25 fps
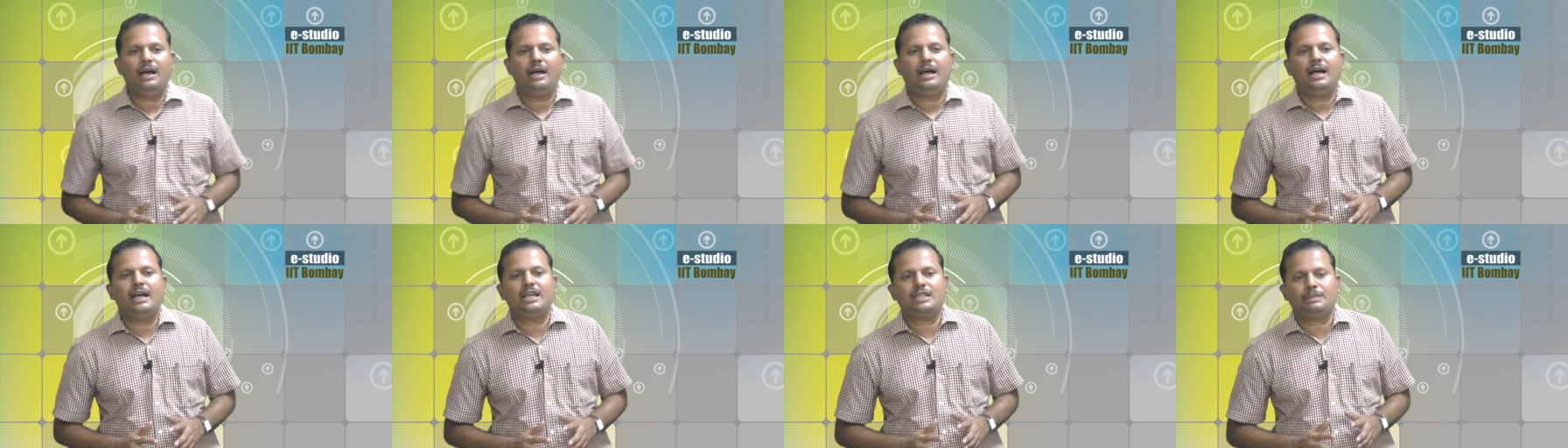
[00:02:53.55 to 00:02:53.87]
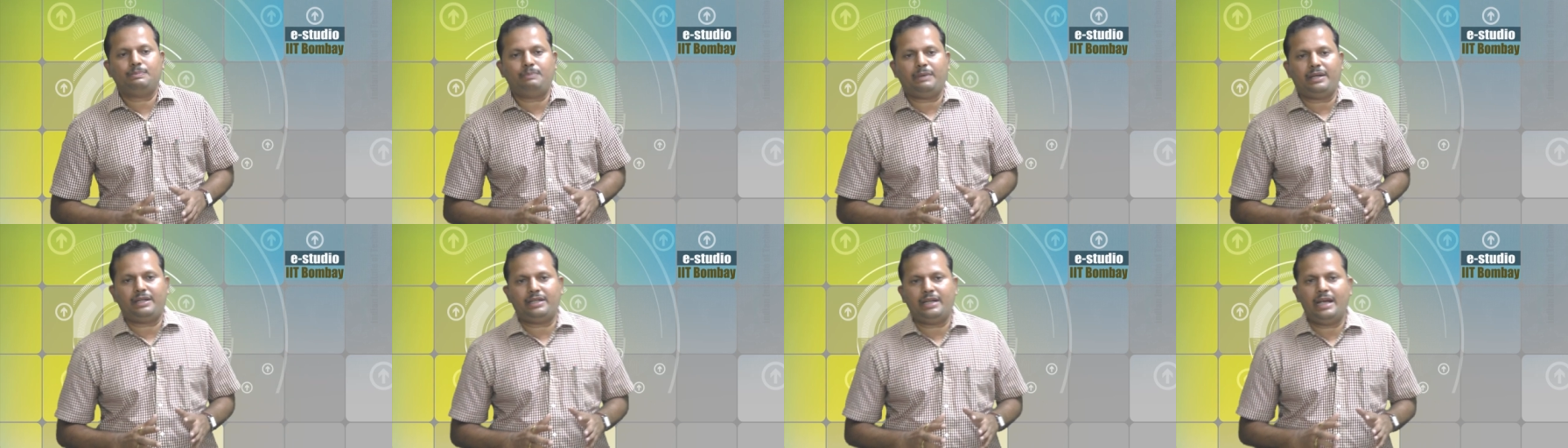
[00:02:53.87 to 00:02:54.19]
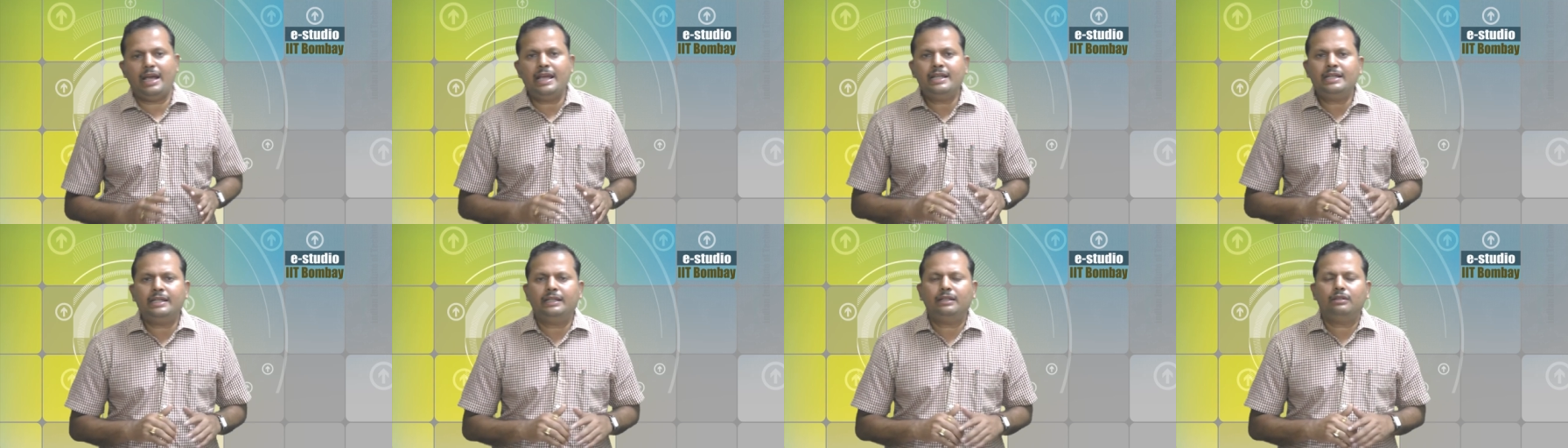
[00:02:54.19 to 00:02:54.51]
aspect
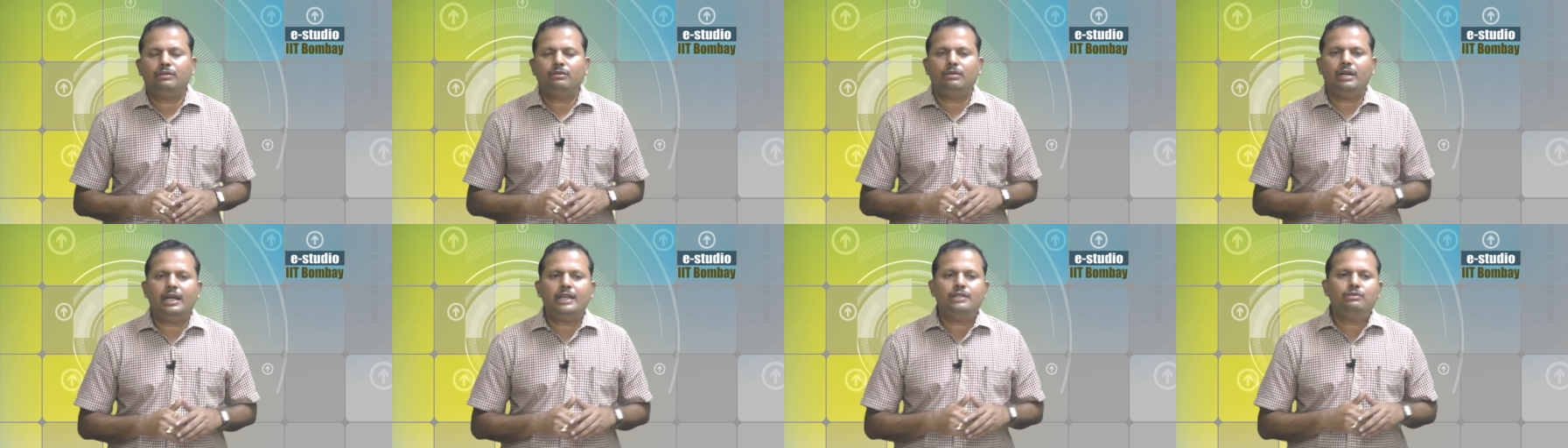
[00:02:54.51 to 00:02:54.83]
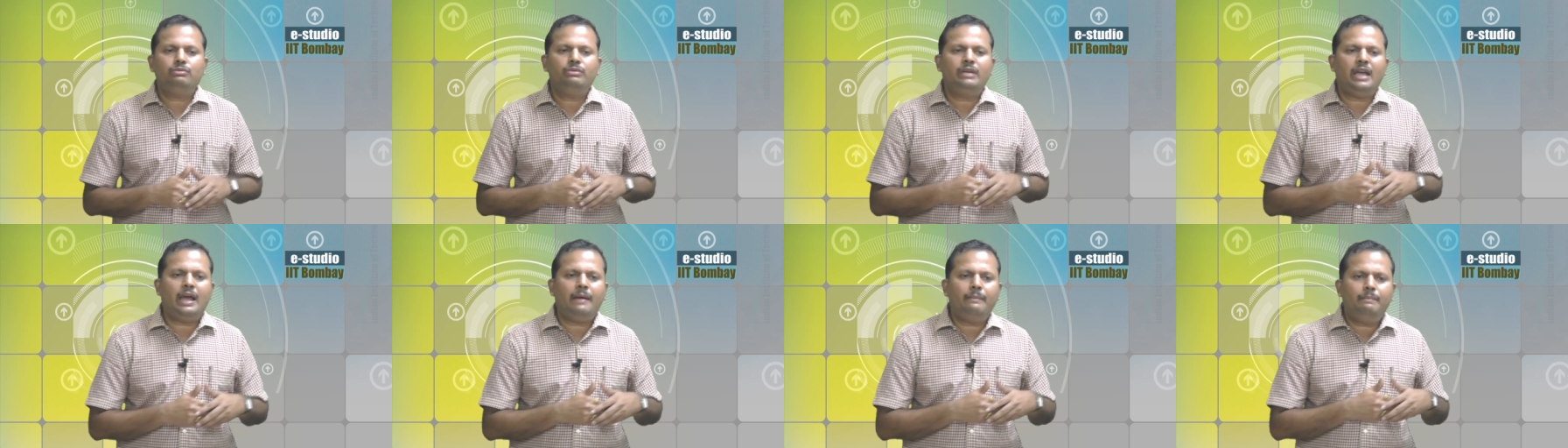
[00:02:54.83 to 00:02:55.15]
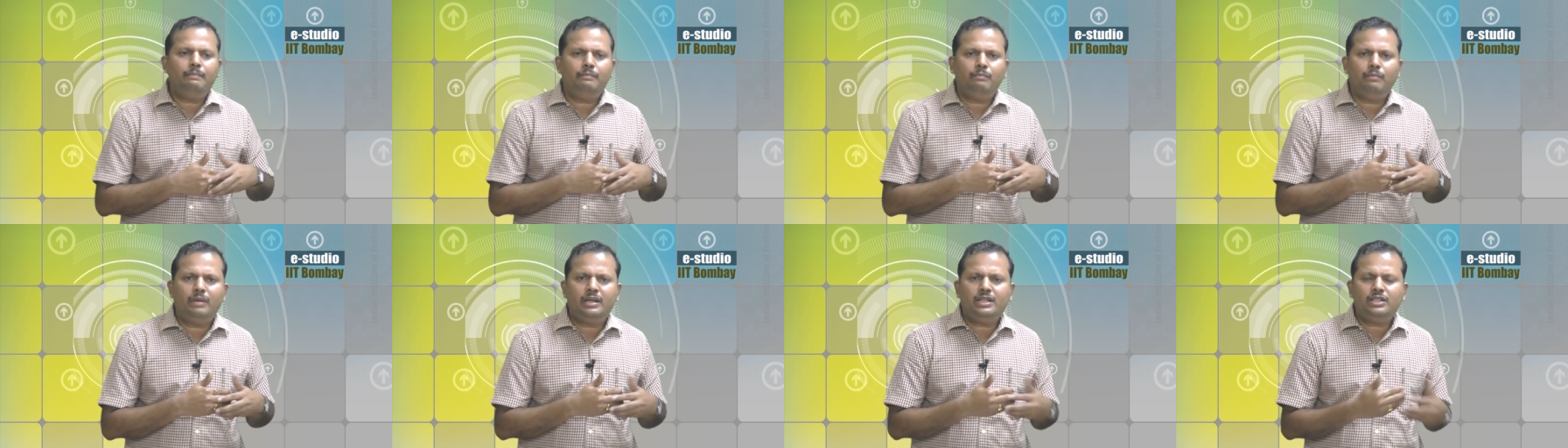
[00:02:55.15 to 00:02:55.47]
and as we have
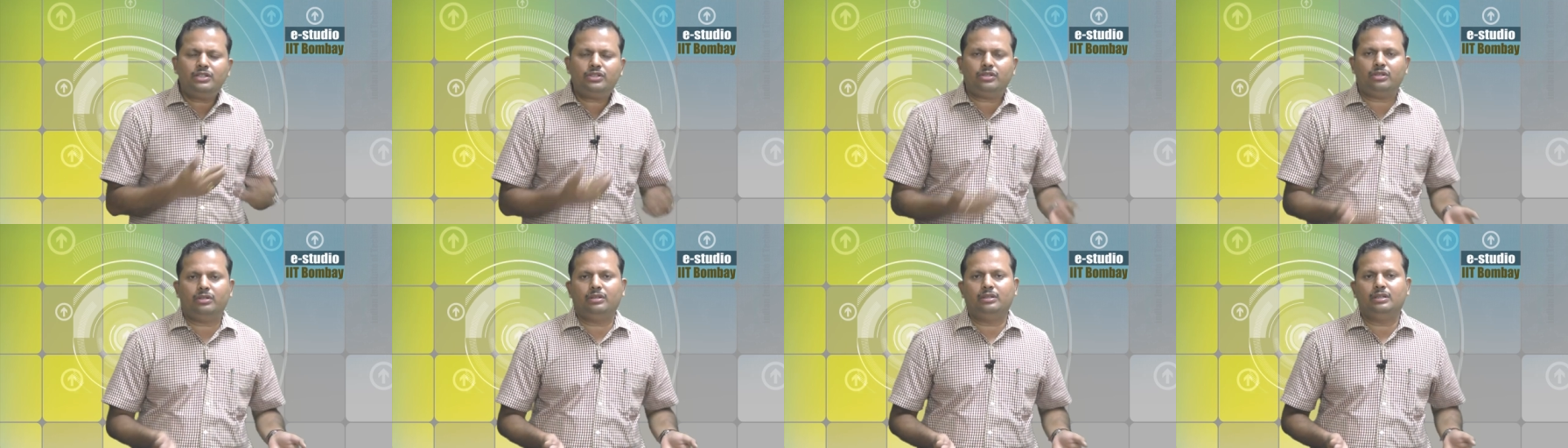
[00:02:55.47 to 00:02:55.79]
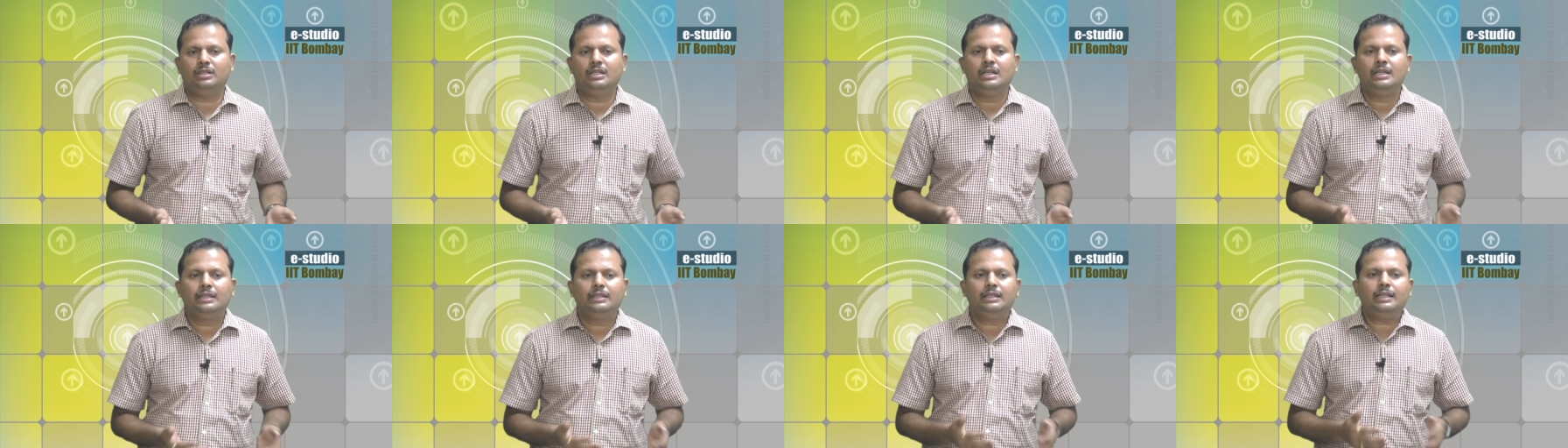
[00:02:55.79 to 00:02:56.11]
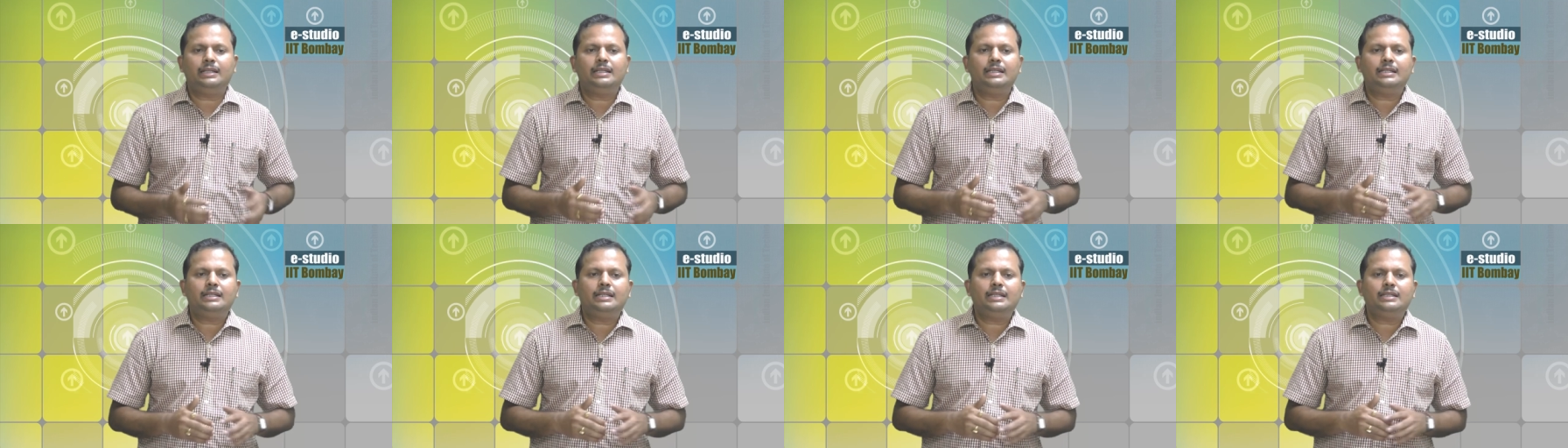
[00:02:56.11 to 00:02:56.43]
mentioned
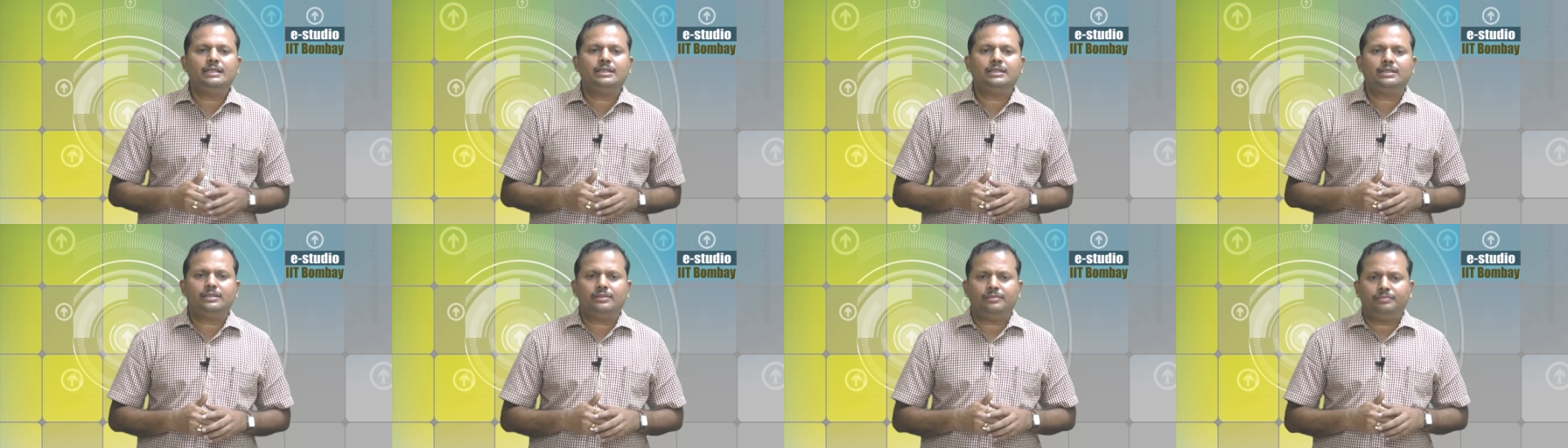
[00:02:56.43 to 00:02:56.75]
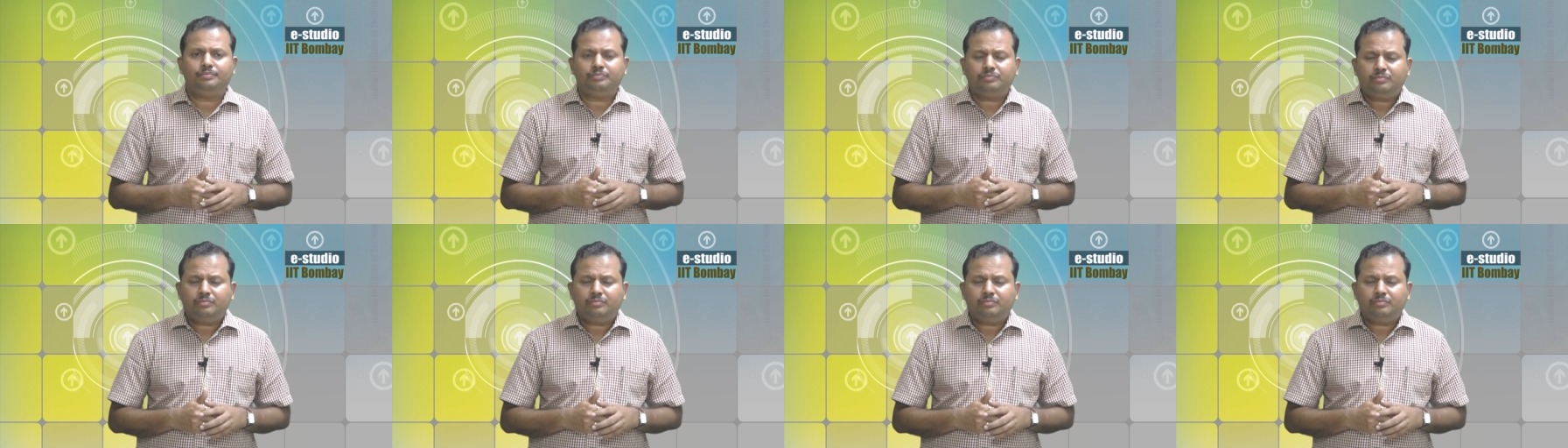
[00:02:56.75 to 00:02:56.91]
that it is,